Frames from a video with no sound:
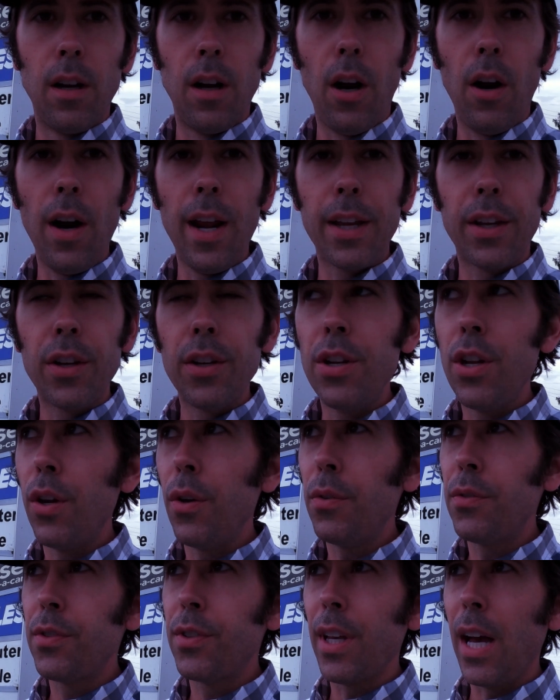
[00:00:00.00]
All right, good
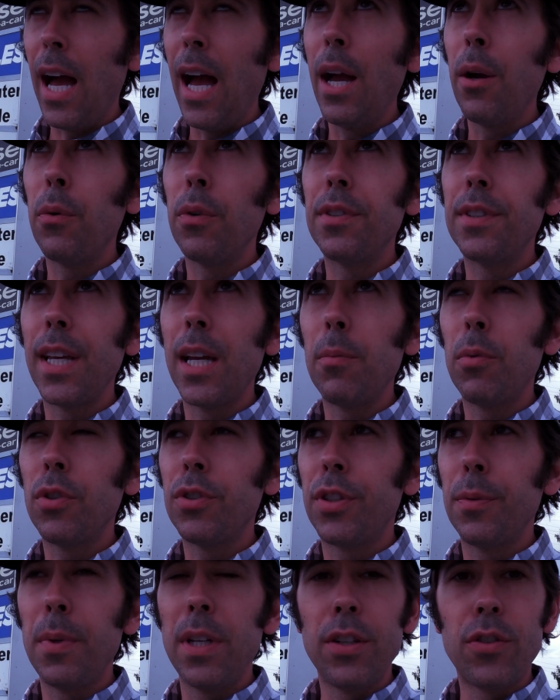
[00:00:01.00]
news. I was able
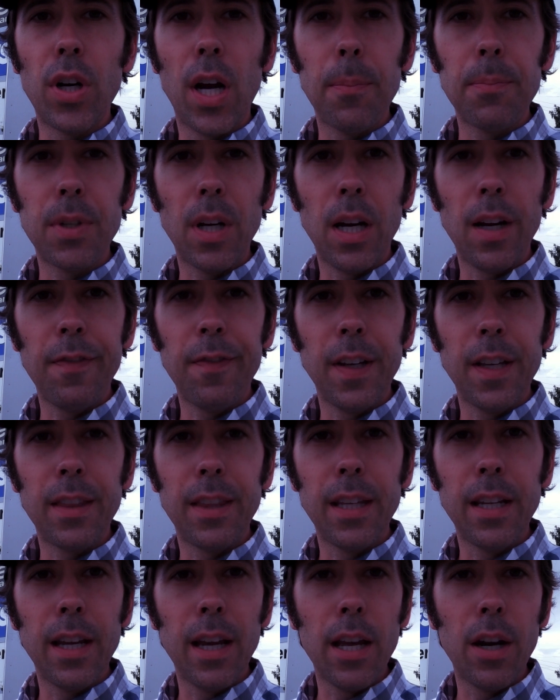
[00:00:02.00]
to be dropped off at
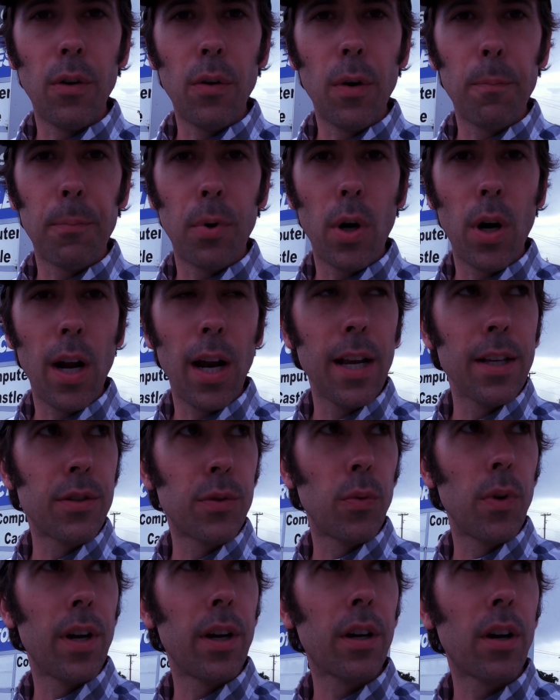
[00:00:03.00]
the Enterprise
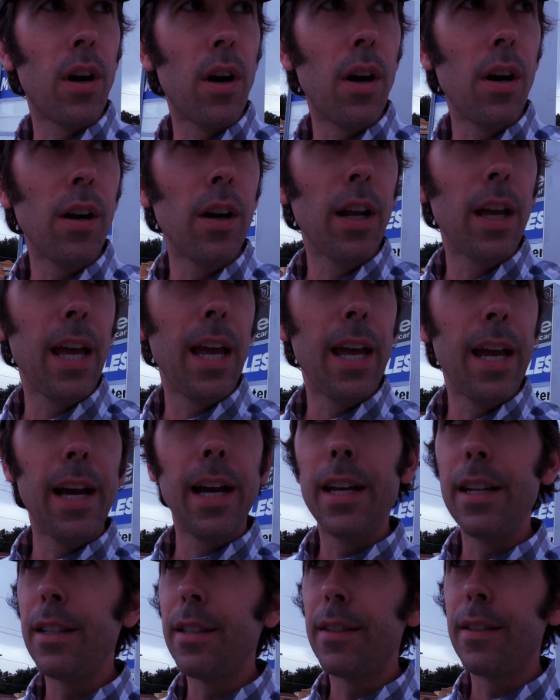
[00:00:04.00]
Rent-A-Car,
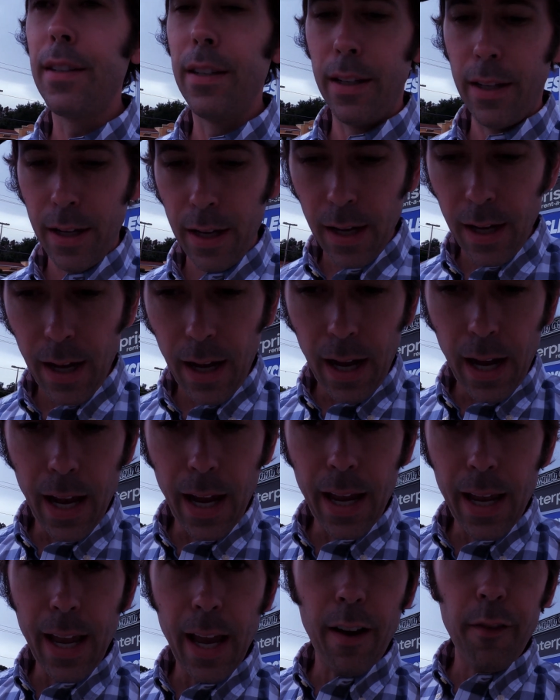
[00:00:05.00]
and
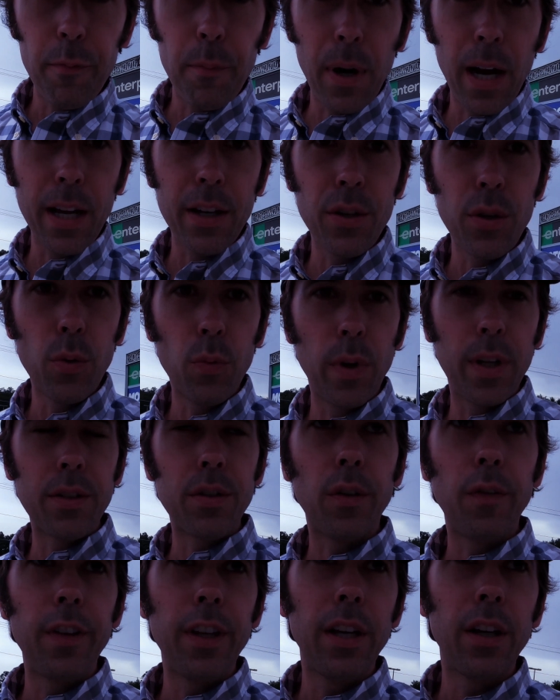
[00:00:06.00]
I have my new
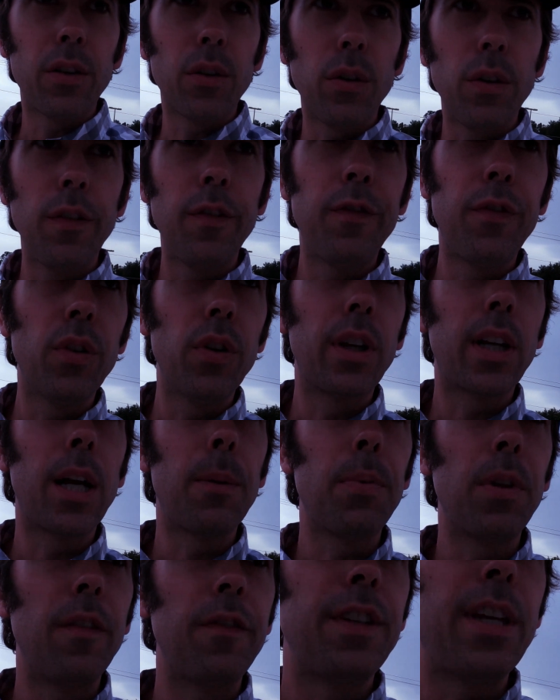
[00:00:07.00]
rental vehicle for a
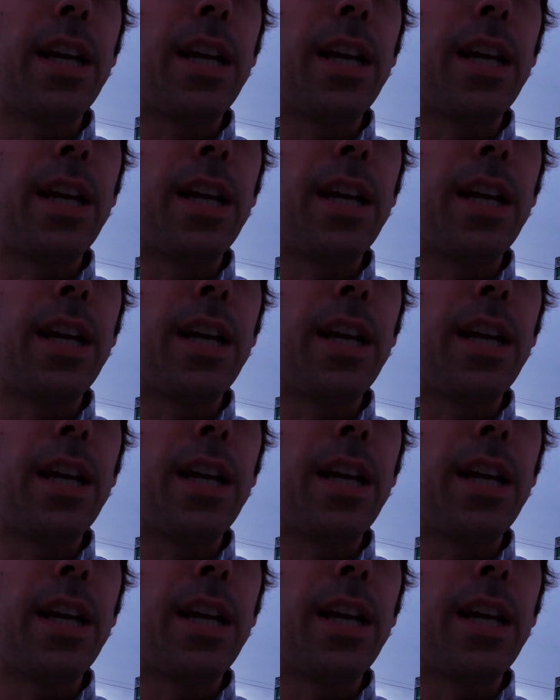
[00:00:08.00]
couple of